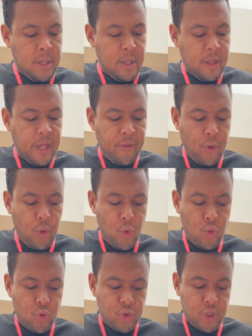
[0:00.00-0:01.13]
Then the
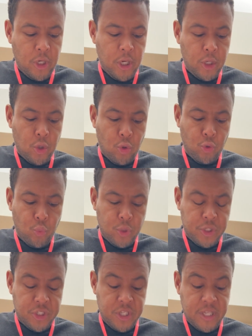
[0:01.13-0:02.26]
Who's, young and old, would
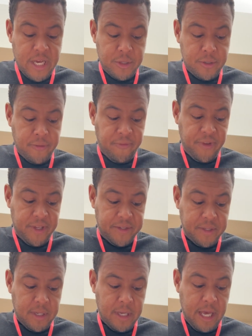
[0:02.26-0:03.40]
sit down to feast,